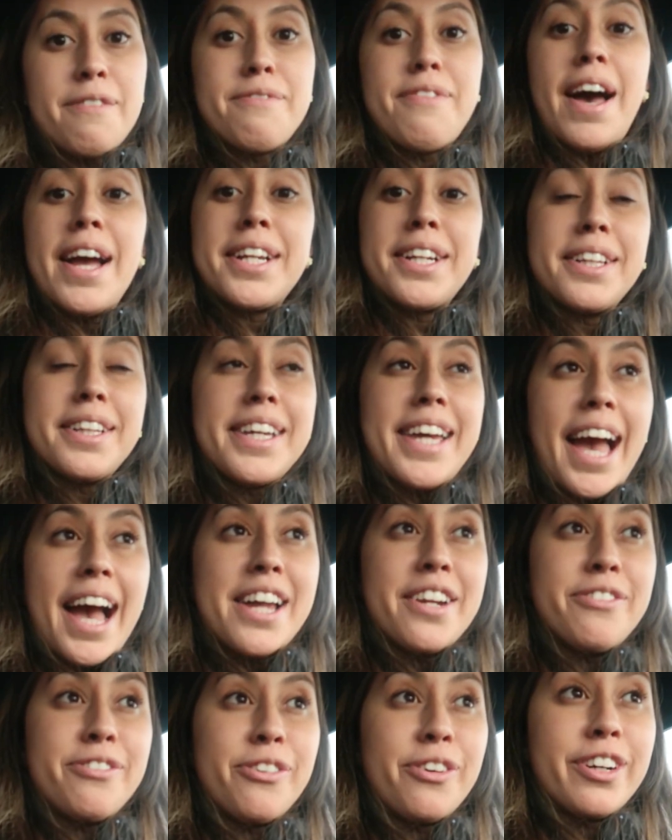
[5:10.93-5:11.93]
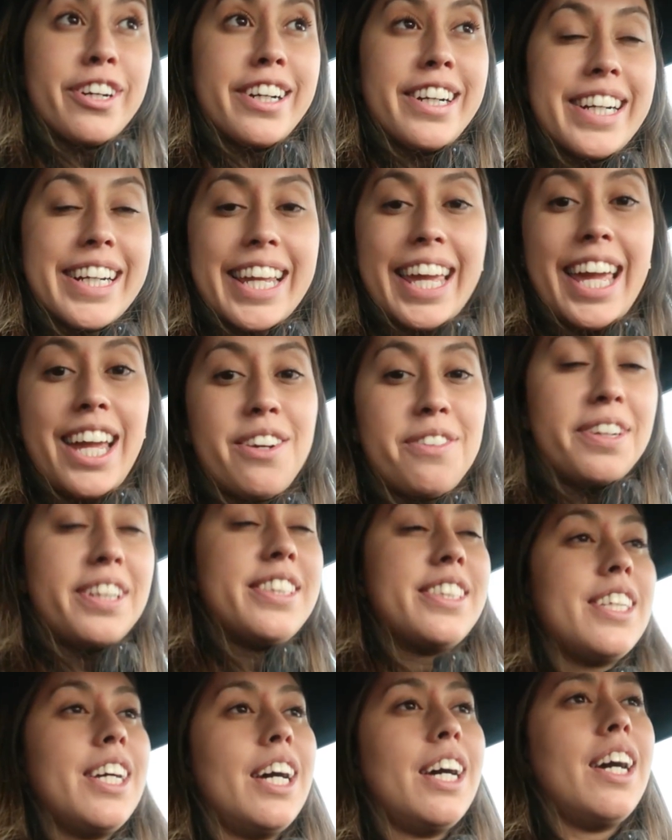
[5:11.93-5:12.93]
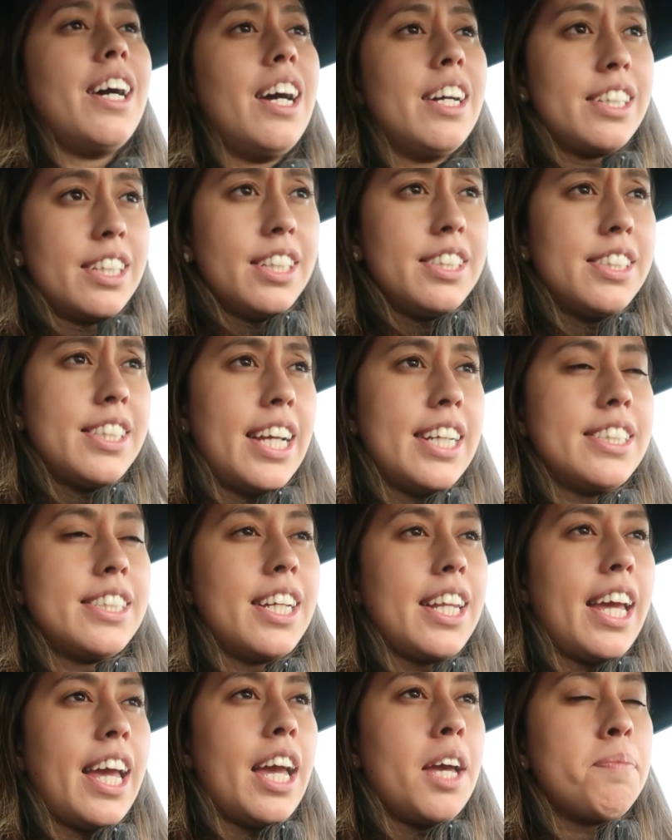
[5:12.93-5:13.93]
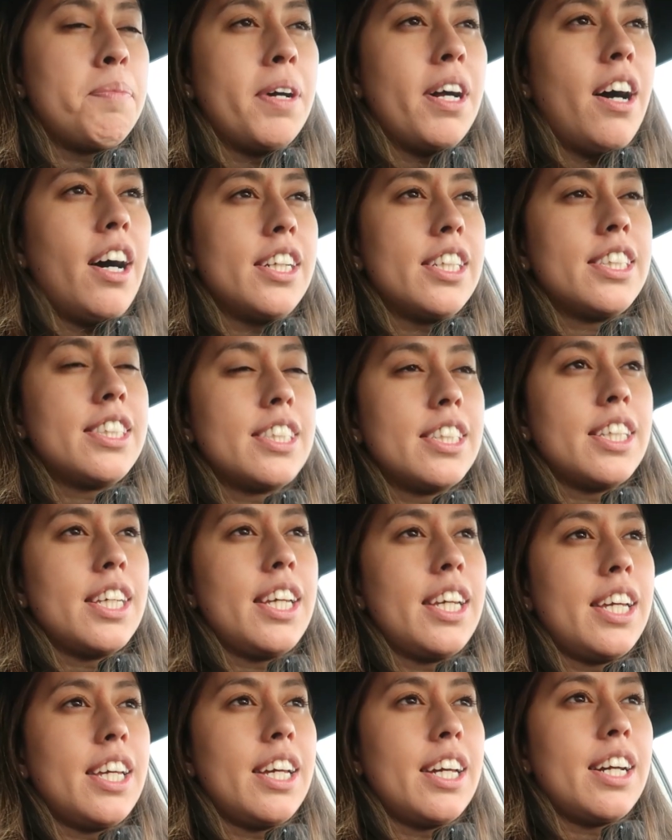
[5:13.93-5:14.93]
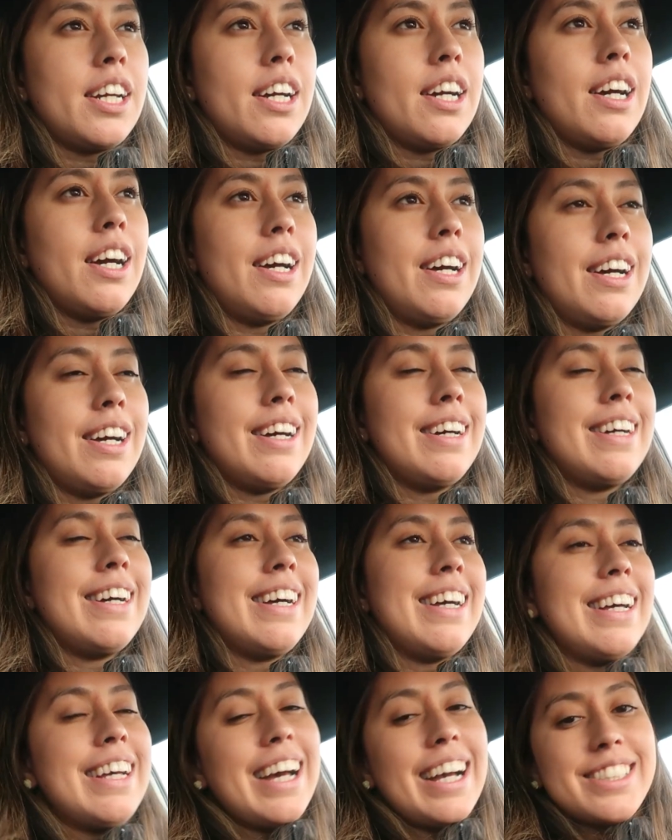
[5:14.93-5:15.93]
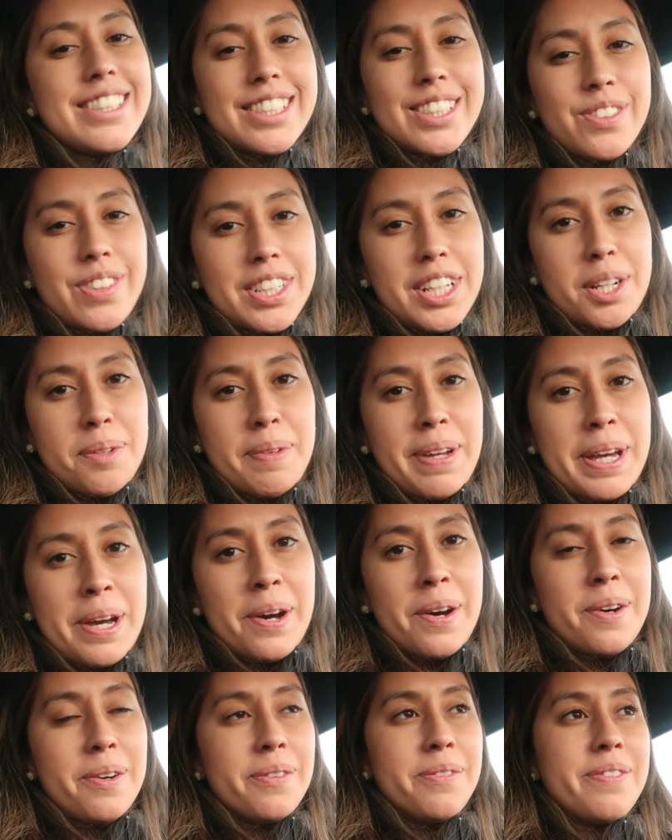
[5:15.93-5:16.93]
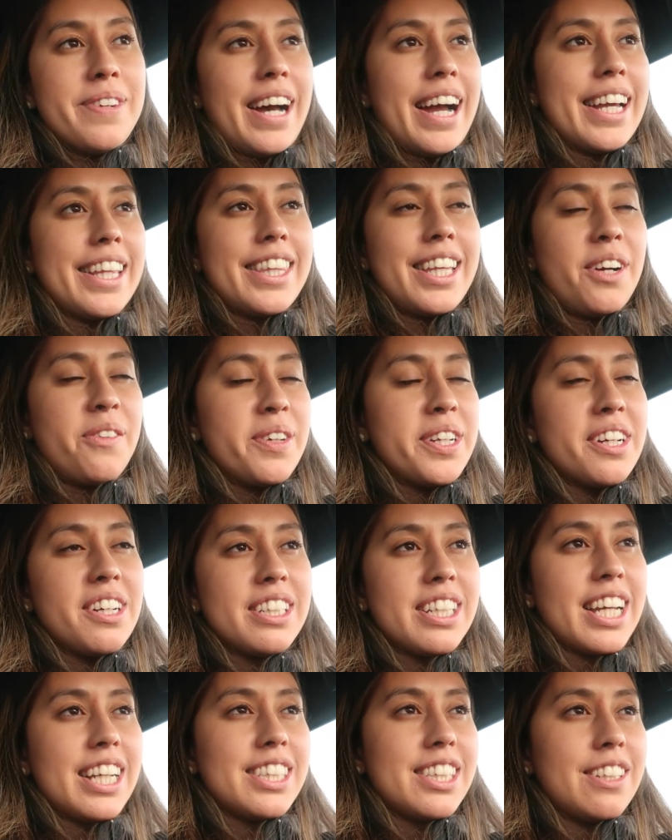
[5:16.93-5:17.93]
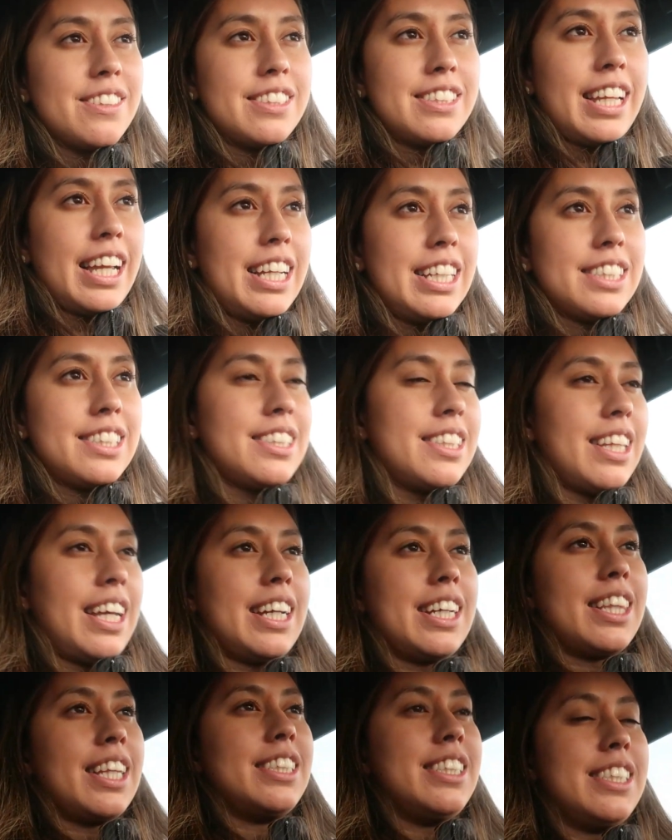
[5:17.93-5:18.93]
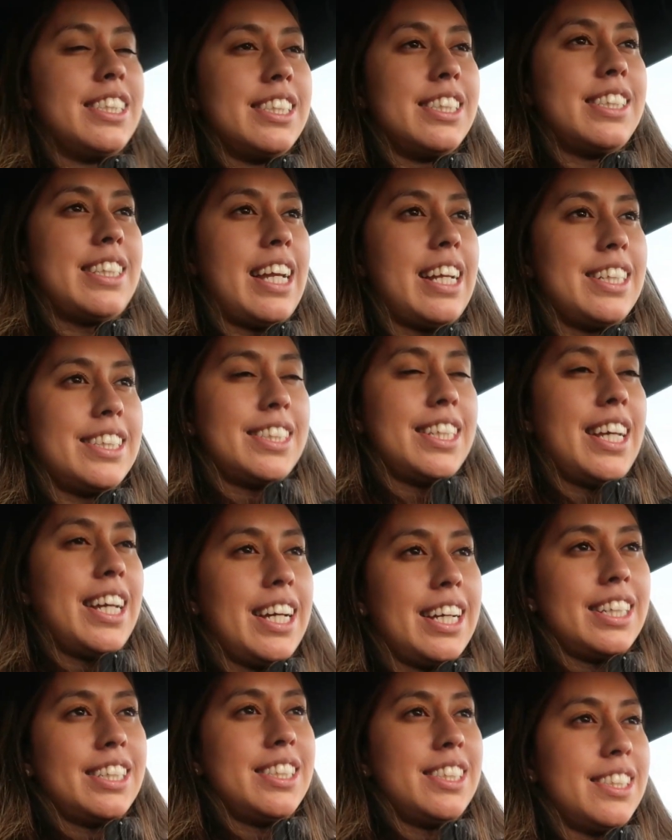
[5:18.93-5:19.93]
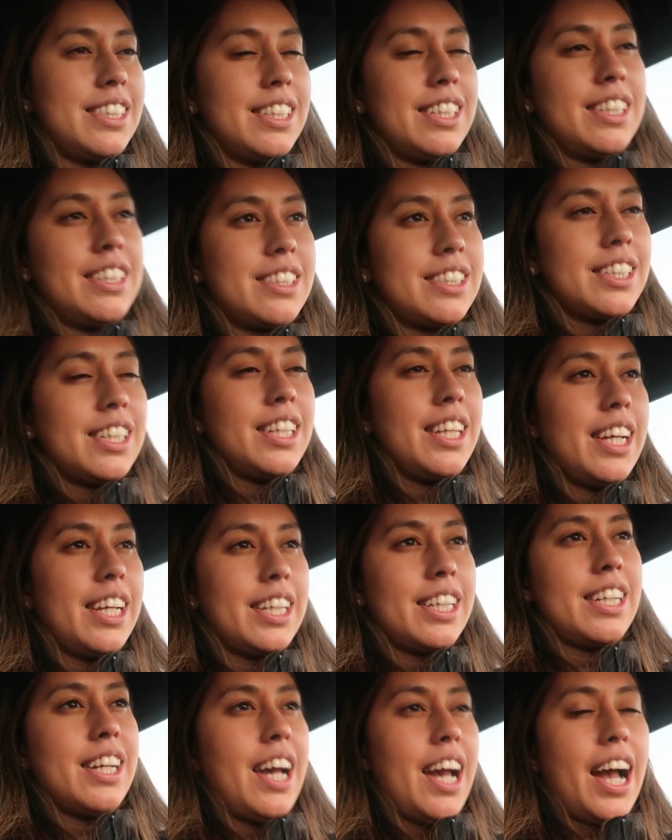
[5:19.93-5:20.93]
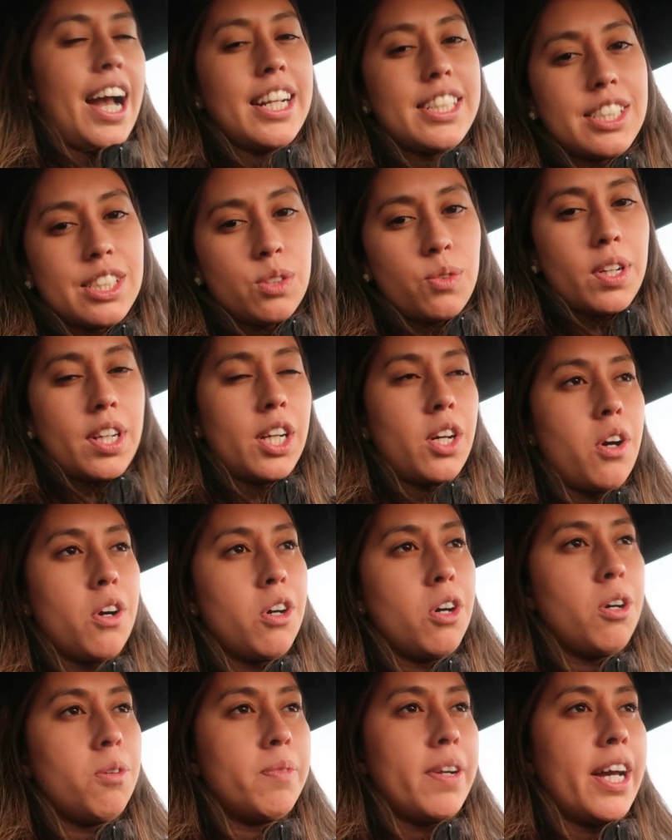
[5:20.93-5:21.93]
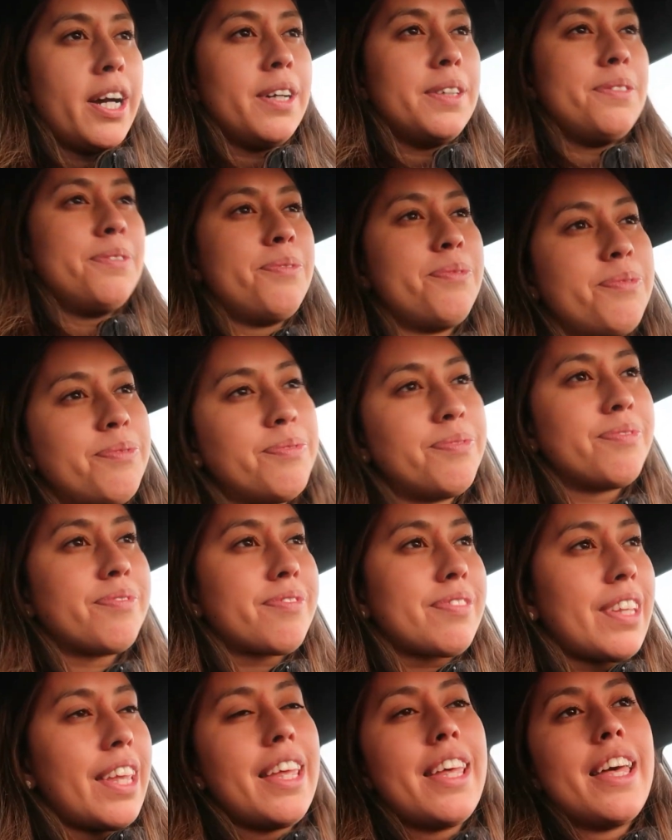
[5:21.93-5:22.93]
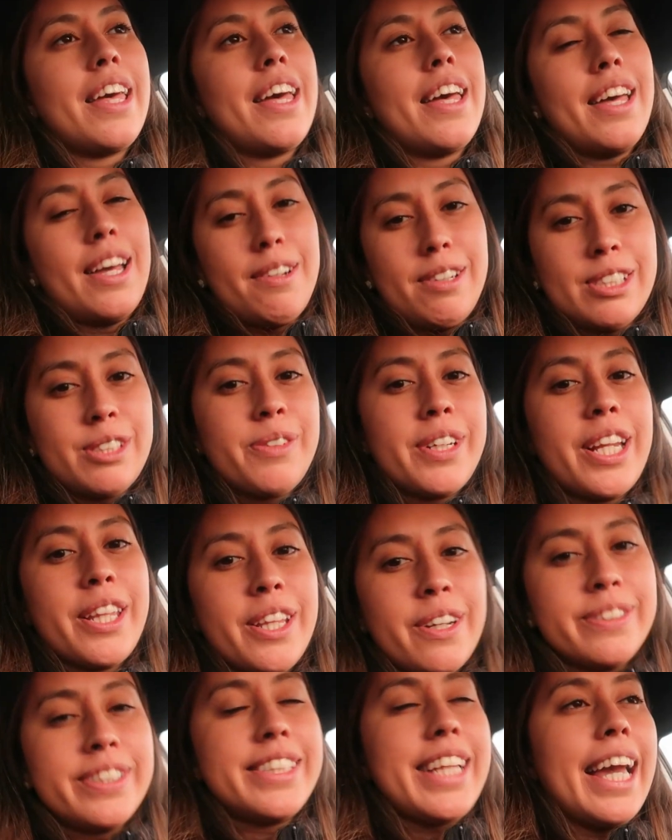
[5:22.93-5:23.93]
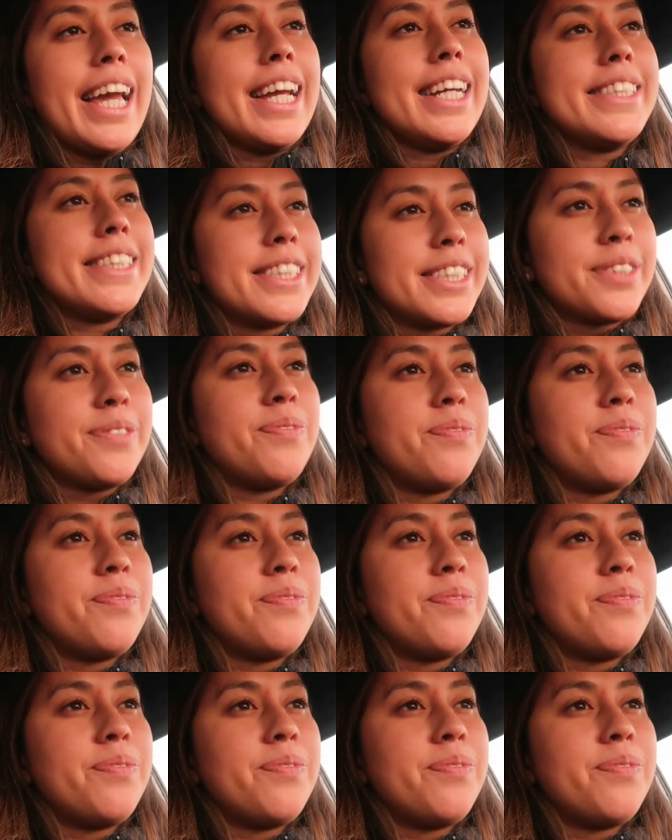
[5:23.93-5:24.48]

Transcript: Finally out of work. It was a good day today, but honestly, I just wanted to be home. I think we all get those days. Like, there's just days that you're like, I just want to go home now. It was one of those days.